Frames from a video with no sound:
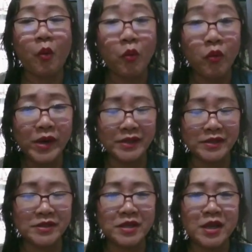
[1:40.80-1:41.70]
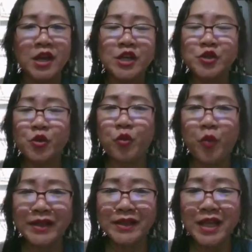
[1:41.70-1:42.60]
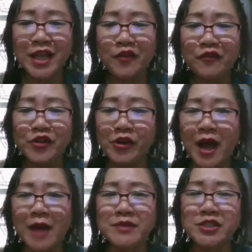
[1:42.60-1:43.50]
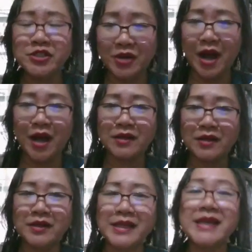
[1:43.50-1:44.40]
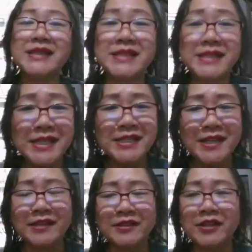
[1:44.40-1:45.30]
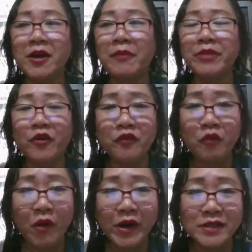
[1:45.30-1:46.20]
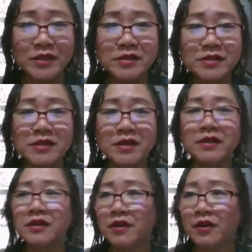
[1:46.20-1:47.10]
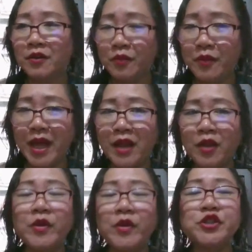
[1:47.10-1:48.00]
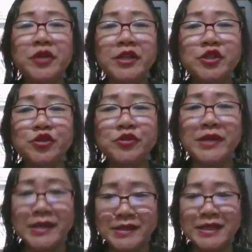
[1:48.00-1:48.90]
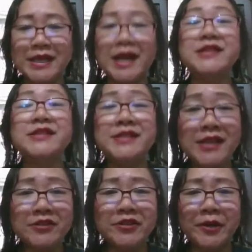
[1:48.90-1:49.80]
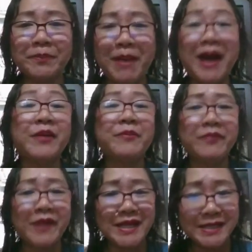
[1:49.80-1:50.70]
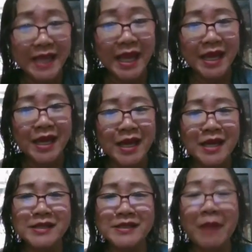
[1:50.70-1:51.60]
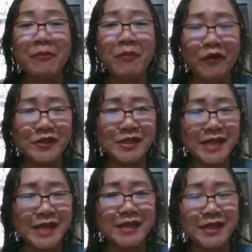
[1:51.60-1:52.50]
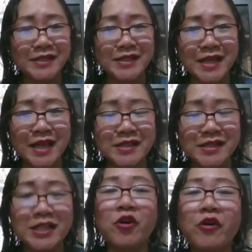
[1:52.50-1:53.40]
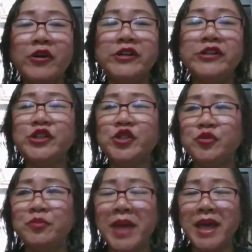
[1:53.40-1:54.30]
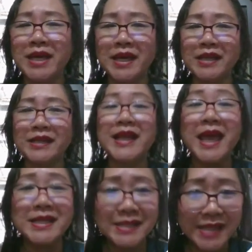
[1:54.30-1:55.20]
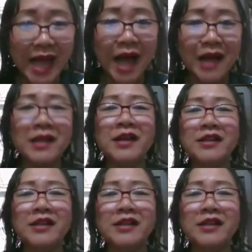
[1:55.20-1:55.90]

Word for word: words. So what if your abstract exceeded the number of words? Well, what you can do is consider paraphrasing some of the sentences in order to make it exact